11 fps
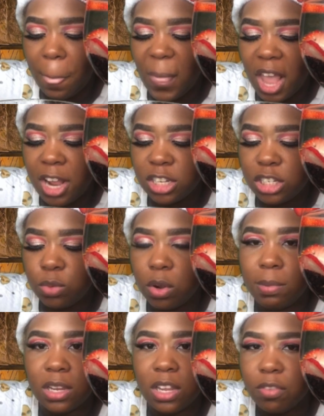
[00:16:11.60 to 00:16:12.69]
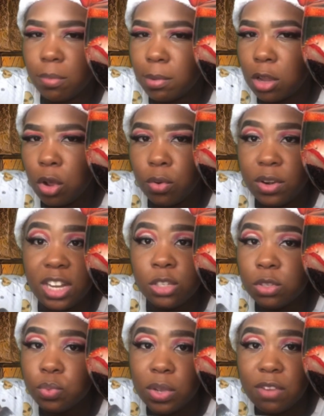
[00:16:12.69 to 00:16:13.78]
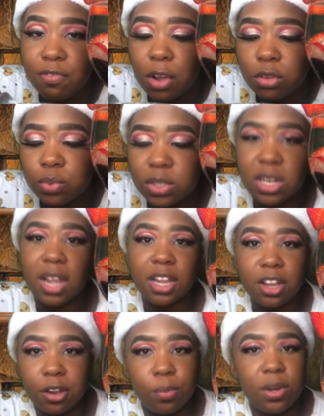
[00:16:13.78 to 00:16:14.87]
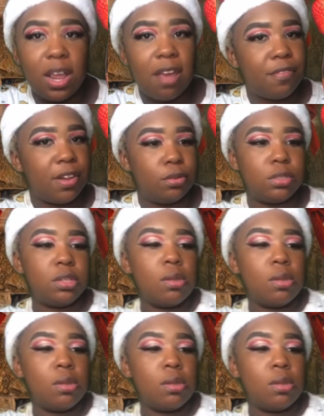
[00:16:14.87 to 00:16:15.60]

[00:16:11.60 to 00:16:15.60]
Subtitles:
And she wanted me to leave him alone. This was when phones was not here. We didn't have phones.